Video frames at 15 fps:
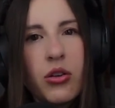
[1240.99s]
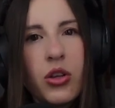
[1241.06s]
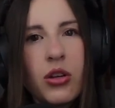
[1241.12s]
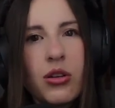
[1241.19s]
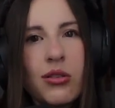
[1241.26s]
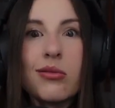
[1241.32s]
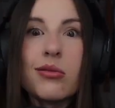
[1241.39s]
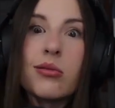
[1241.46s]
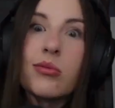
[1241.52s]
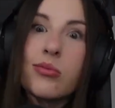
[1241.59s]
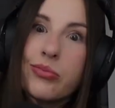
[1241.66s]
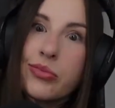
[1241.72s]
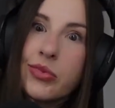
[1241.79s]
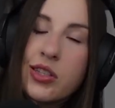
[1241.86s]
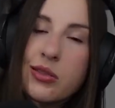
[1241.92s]
And then
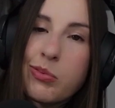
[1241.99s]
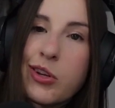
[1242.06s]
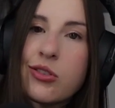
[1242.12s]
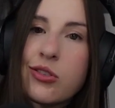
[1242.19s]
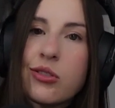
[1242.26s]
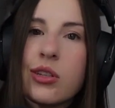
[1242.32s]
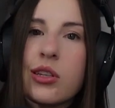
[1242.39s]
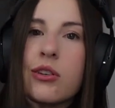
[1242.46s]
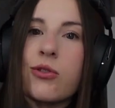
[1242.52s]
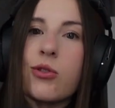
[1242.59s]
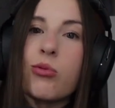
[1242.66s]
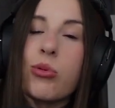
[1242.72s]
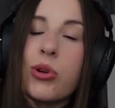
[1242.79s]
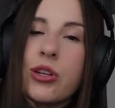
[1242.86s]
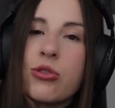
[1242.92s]
especially if
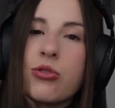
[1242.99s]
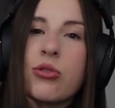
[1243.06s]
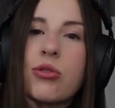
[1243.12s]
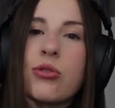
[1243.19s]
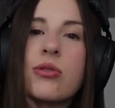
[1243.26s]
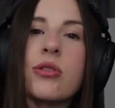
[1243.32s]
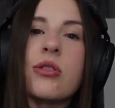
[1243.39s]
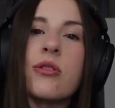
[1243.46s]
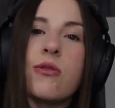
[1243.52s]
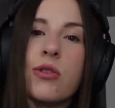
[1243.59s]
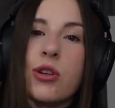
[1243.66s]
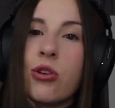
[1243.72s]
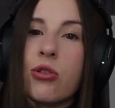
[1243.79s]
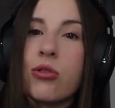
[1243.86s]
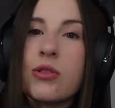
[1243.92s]
you reintroduce it, if
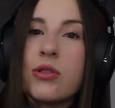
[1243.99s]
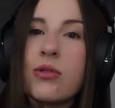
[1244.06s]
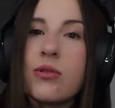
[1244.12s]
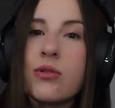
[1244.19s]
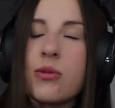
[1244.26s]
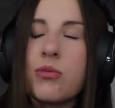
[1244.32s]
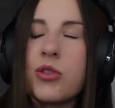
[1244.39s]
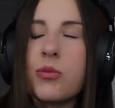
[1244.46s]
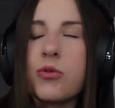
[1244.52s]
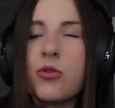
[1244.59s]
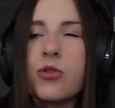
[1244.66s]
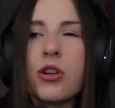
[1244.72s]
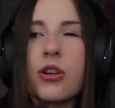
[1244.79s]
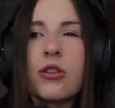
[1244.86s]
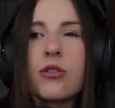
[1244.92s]
you notice those symptoms
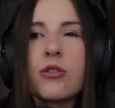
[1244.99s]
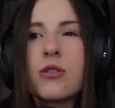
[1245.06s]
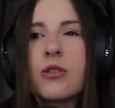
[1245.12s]
return.